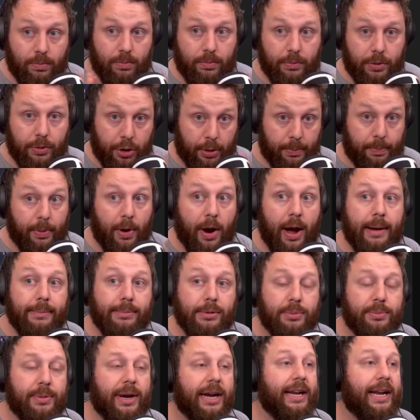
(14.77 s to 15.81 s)
your
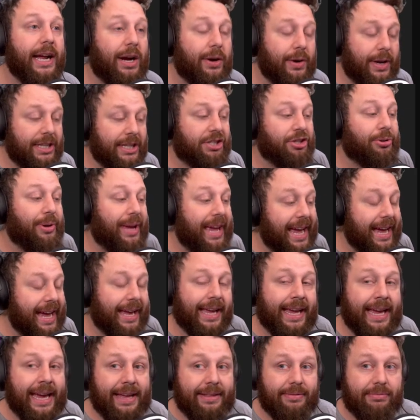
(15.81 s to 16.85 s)
problem right now is you can't
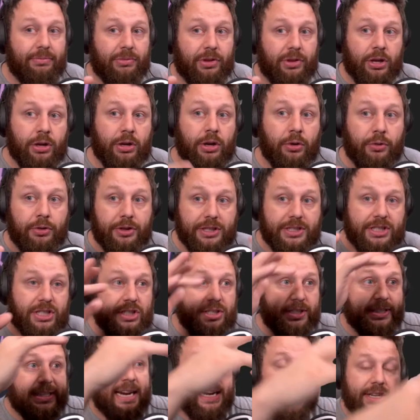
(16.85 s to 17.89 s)
get, the
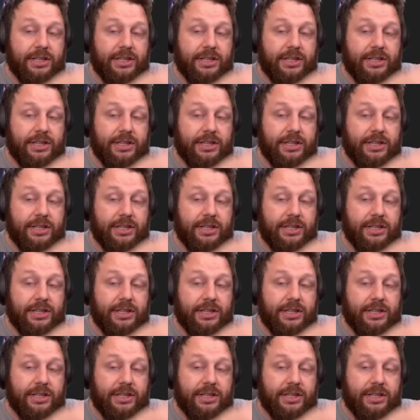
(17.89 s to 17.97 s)
settings